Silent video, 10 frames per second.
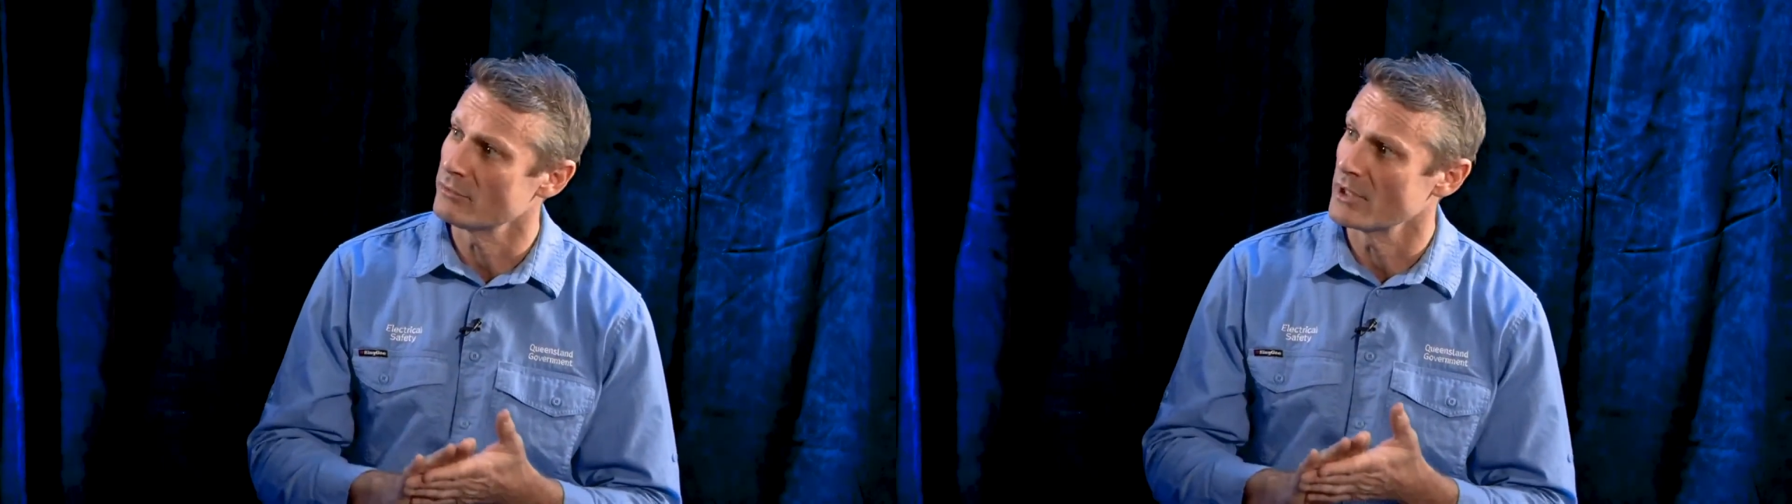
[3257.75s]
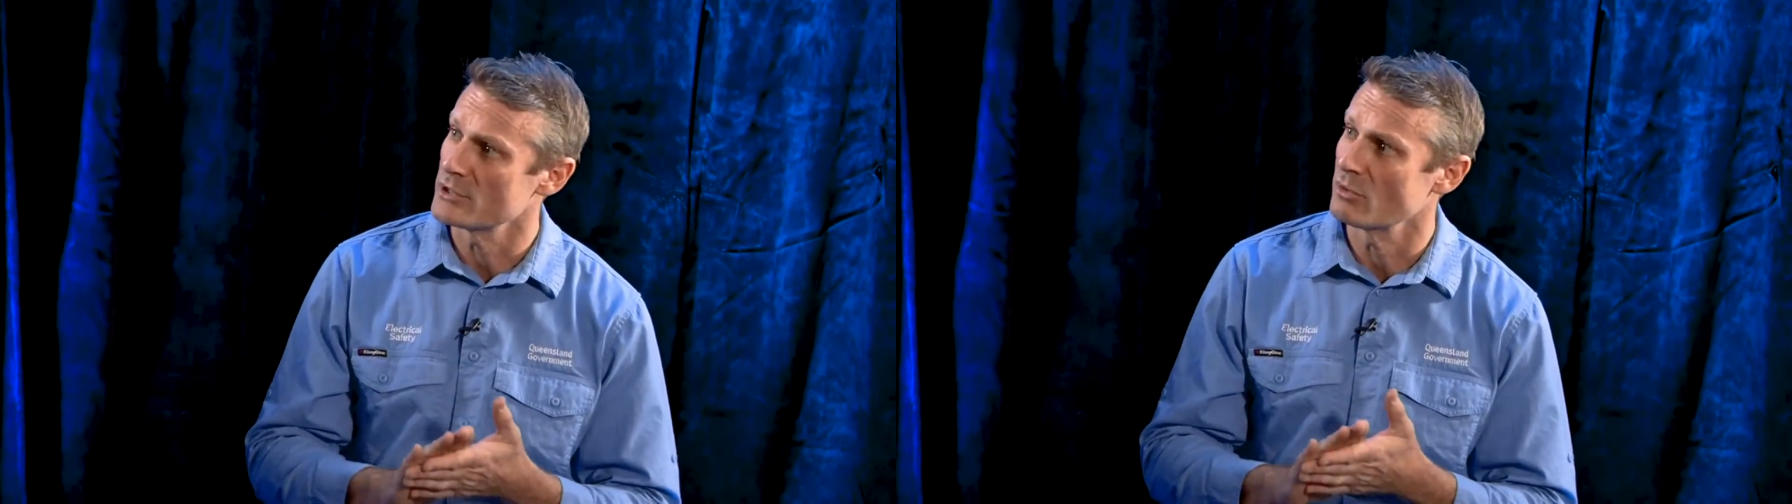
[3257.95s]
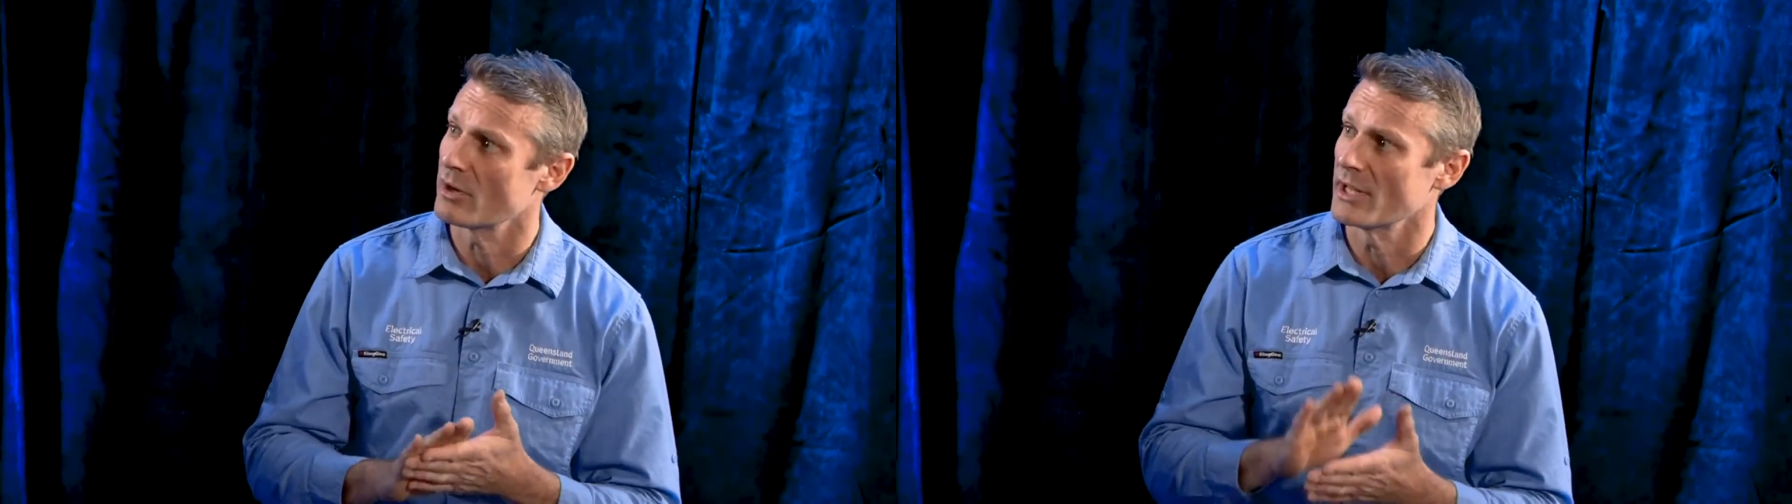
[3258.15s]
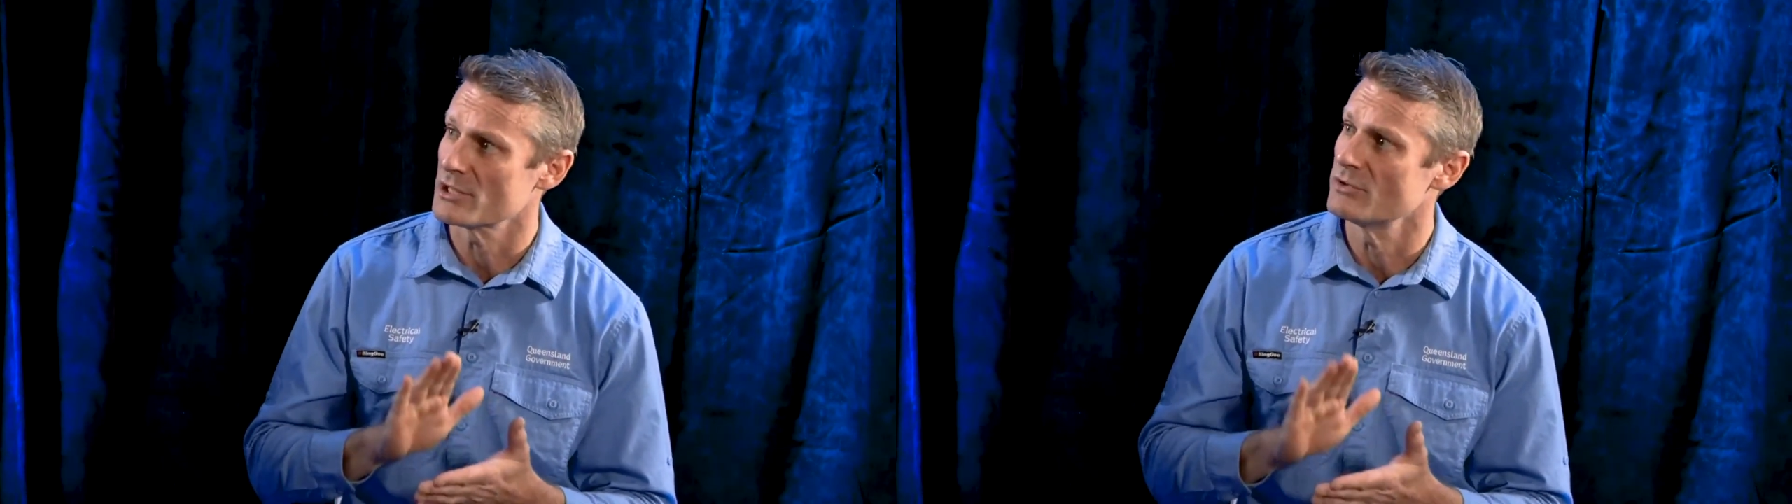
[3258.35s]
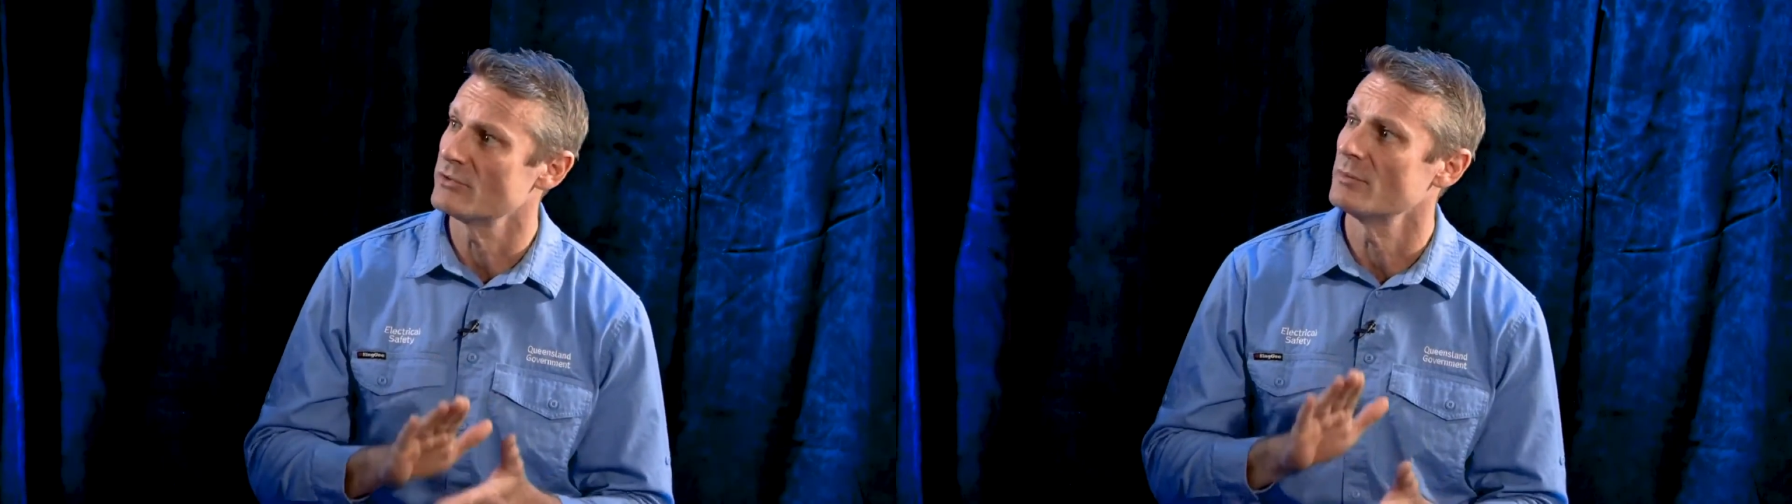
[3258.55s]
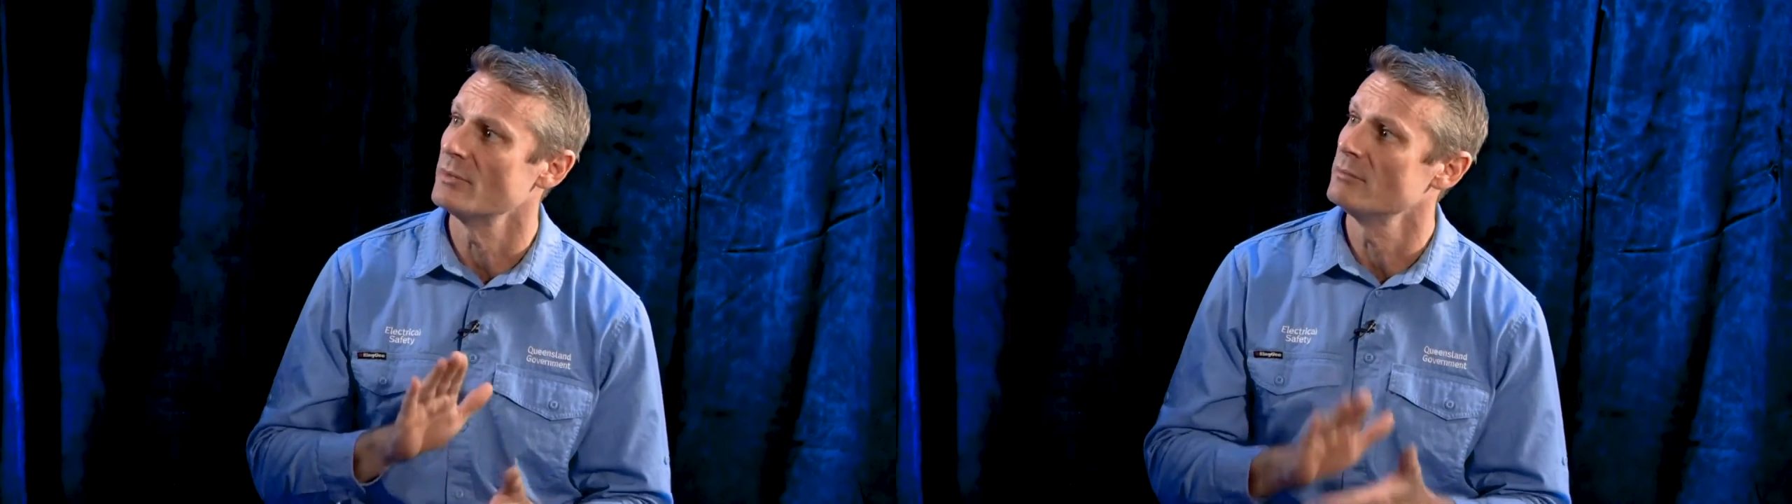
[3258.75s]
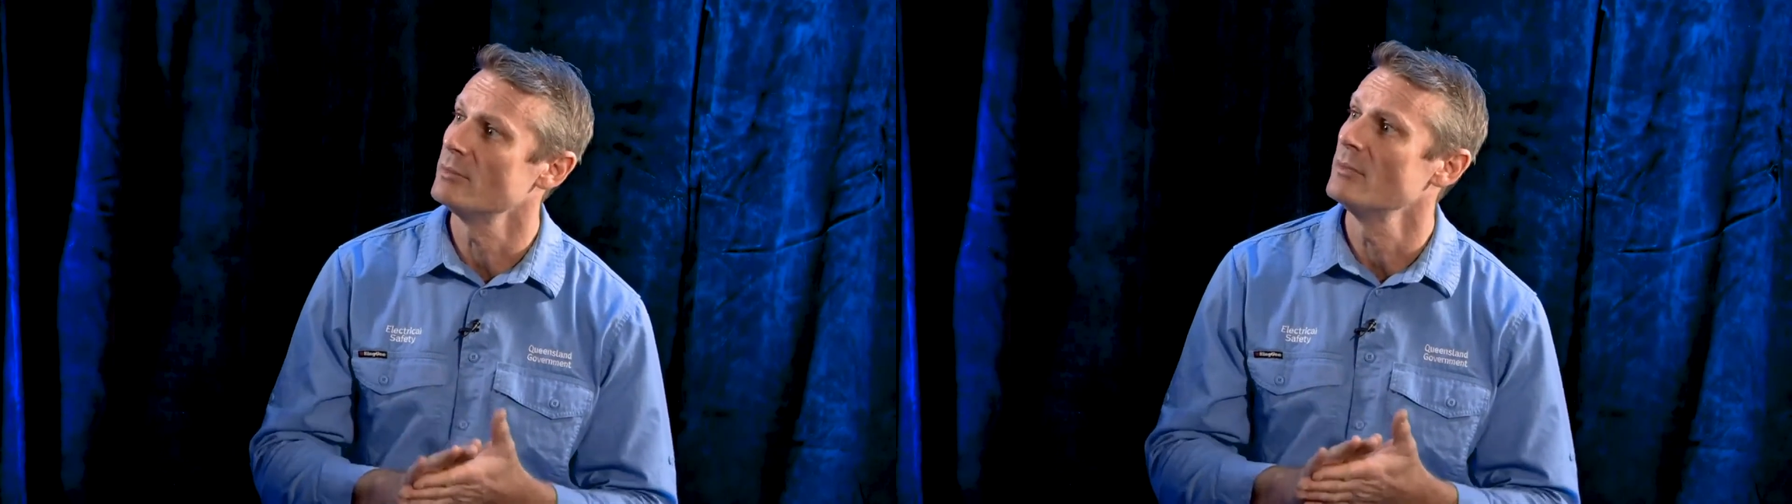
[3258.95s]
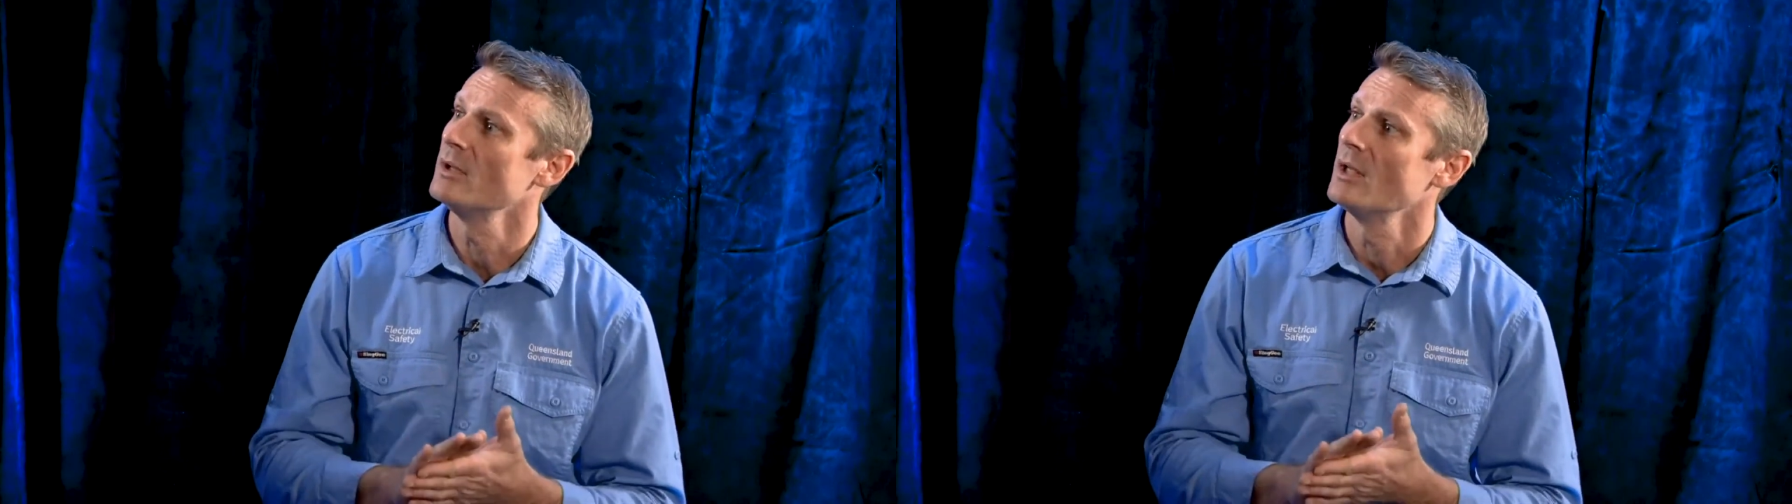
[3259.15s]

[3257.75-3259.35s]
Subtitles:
for electrical connections at a minimum.